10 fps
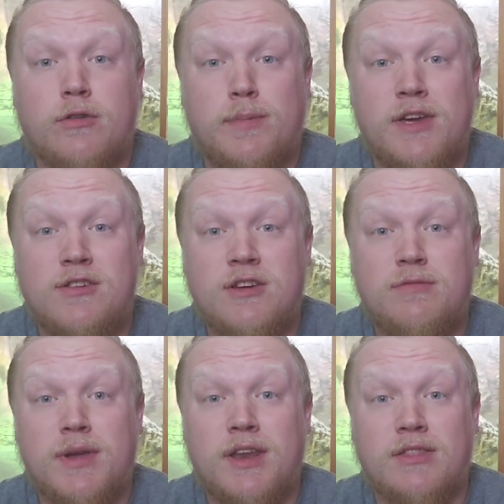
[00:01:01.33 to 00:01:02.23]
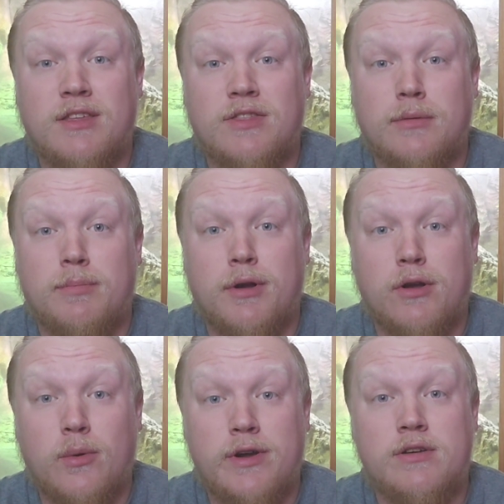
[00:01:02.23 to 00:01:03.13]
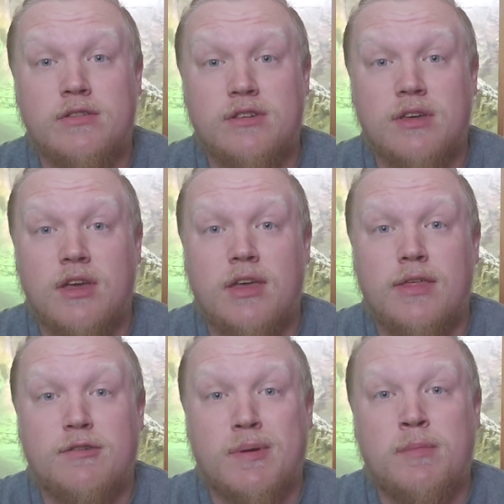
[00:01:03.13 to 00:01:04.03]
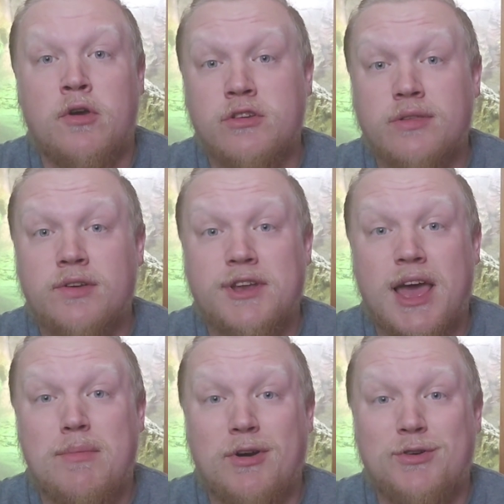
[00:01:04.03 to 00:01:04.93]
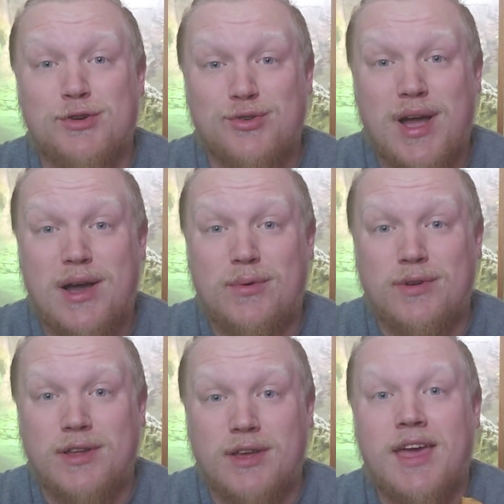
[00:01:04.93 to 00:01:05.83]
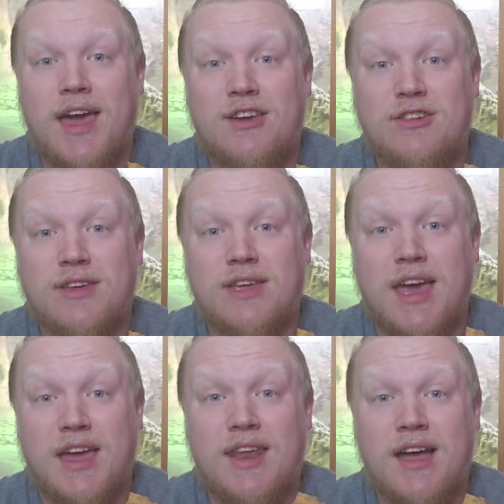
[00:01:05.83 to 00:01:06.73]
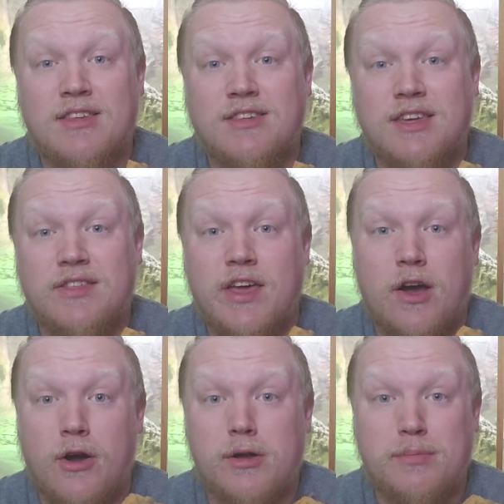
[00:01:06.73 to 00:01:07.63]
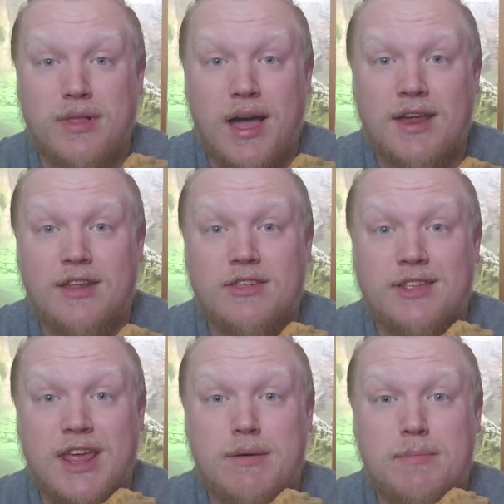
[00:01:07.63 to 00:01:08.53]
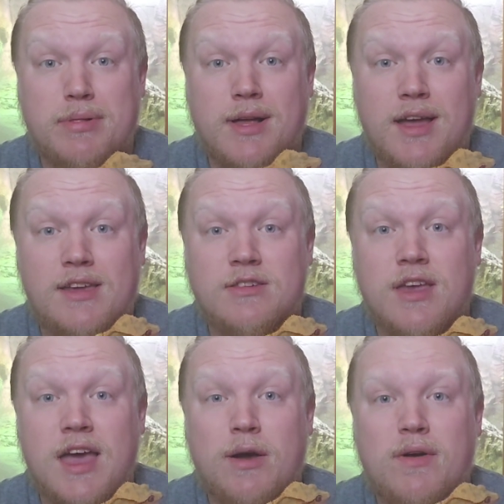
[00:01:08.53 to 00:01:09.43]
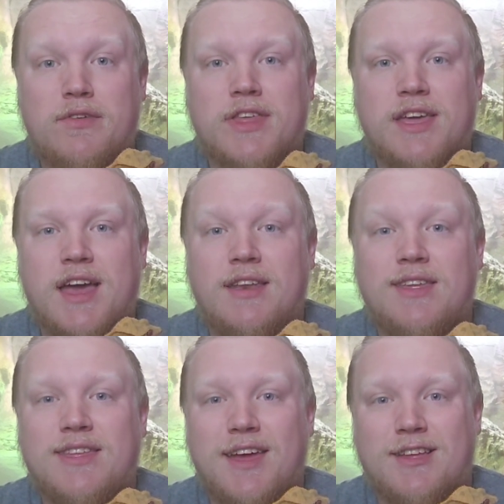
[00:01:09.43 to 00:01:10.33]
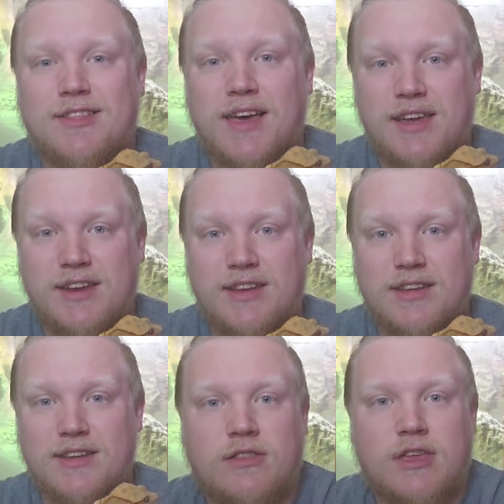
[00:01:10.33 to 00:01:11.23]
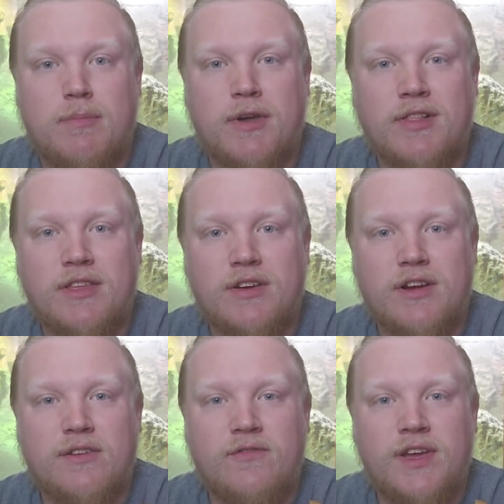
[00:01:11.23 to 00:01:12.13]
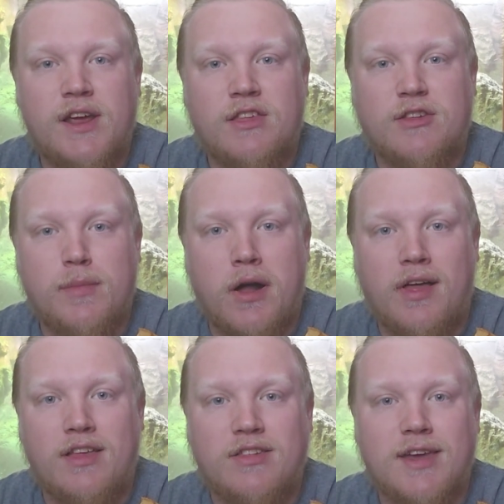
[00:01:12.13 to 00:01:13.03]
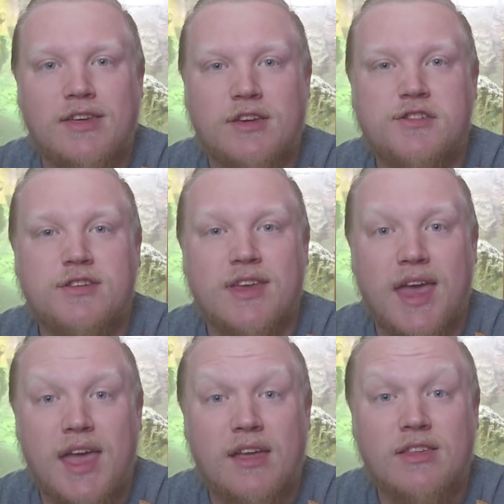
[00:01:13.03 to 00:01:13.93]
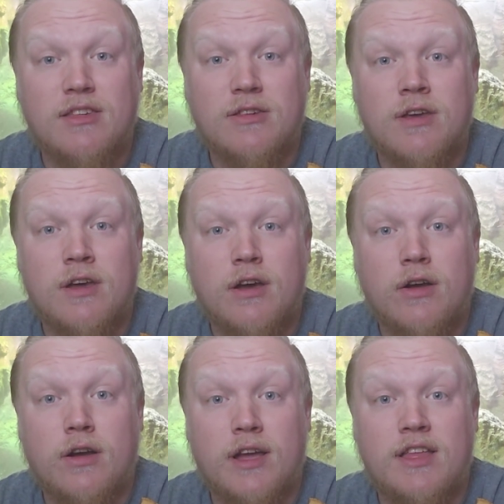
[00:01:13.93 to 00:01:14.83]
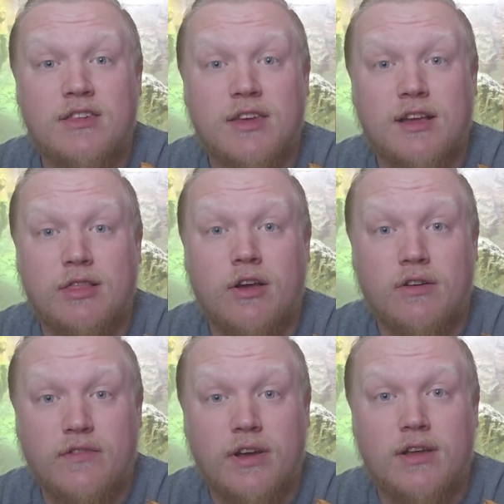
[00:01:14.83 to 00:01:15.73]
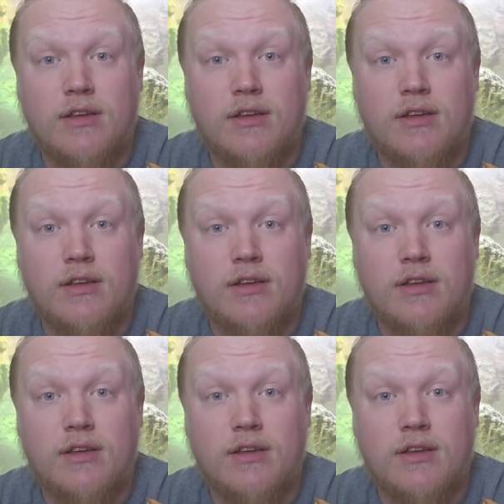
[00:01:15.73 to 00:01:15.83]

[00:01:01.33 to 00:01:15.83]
species, meaning that they're burrowers, and they spend most of their time underground. They actually cannot see, they are blind as the name implies, however they can detect light. Typically they're going to feed on small insects such as ants or insect larvae.